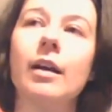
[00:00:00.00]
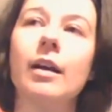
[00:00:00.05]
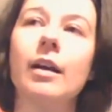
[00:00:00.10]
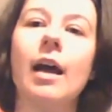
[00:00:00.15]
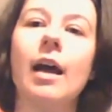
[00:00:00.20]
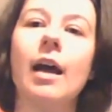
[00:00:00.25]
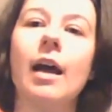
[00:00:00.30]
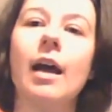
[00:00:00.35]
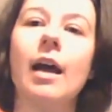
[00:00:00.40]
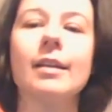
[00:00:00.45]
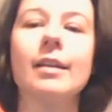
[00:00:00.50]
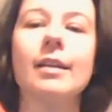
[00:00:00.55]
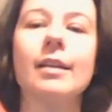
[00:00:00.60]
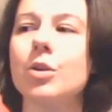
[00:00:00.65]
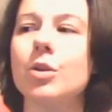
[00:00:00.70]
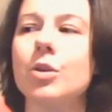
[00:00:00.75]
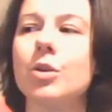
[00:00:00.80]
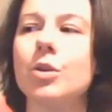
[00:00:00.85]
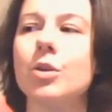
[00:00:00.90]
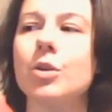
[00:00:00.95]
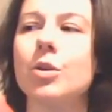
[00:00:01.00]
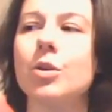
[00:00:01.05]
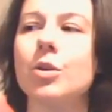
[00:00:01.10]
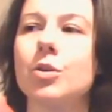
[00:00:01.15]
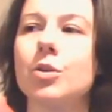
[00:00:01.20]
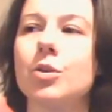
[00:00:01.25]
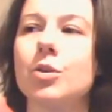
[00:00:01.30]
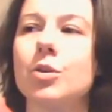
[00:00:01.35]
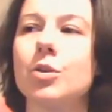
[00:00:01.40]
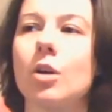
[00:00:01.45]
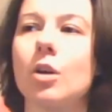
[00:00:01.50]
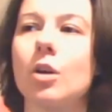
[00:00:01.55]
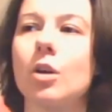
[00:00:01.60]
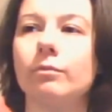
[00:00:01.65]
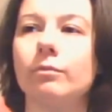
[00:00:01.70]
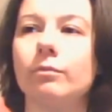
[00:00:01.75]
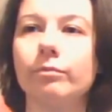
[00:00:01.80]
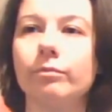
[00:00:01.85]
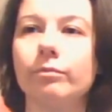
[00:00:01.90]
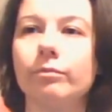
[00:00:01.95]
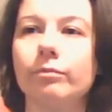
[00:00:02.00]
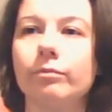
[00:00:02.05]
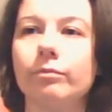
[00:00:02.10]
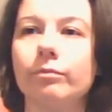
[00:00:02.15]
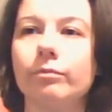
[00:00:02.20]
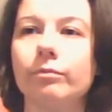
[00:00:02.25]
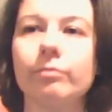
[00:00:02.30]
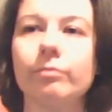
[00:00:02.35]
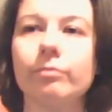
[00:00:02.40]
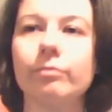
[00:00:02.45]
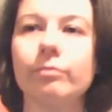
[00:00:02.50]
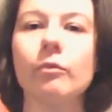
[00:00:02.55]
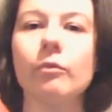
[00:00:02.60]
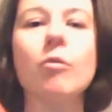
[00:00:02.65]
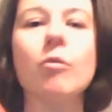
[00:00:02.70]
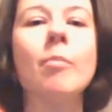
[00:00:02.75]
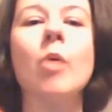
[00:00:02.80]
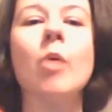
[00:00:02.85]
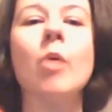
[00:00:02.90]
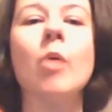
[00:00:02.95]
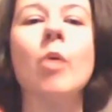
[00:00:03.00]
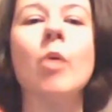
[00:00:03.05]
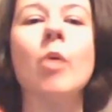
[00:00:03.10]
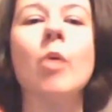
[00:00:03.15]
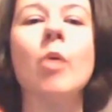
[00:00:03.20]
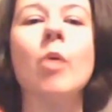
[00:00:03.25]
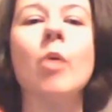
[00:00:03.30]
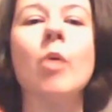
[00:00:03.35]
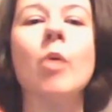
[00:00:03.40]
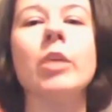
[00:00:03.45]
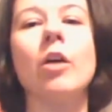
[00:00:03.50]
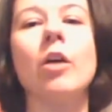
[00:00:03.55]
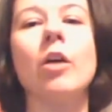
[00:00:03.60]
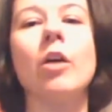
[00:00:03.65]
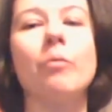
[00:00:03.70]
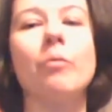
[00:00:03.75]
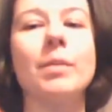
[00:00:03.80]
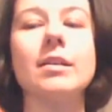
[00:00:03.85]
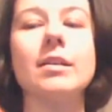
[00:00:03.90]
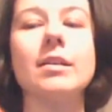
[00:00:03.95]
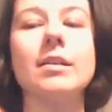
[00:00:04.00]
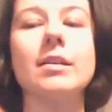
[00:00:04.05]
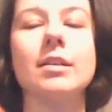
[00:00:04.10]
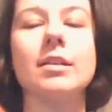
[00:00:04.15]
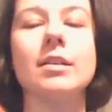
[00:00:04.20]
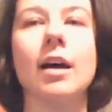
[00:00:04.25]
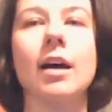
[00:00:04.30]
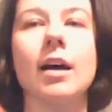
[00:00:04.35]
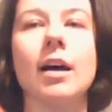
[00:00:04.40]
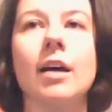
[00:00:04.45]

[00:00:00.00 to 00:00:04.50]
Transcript: Anything that was east and not